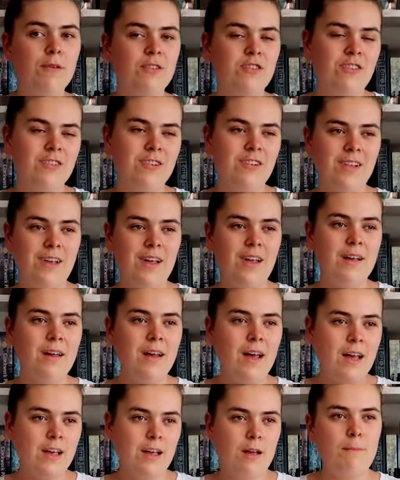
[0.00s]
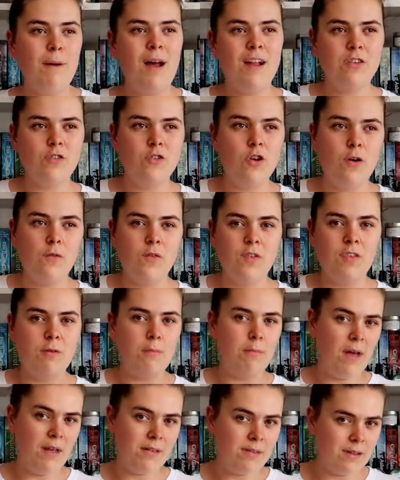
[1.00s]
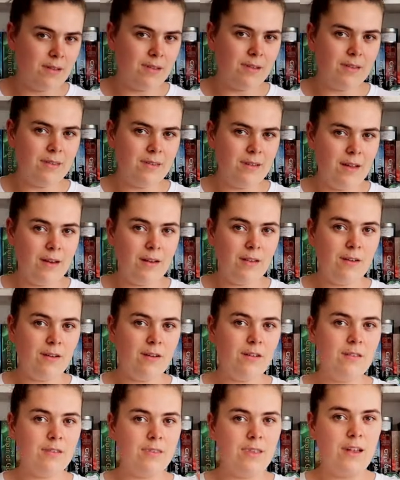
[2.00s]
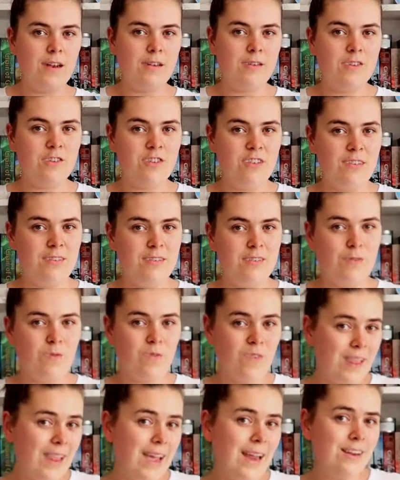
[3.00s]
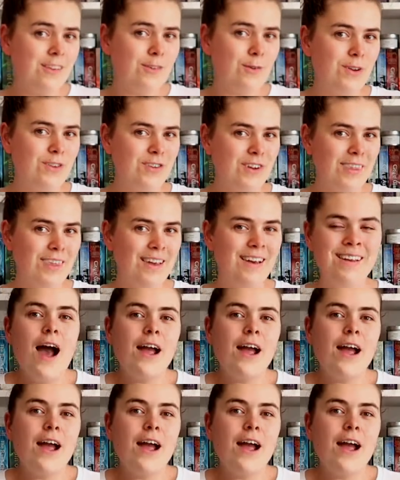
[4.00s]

but generally companion novels are basically standalones that just relate to each other.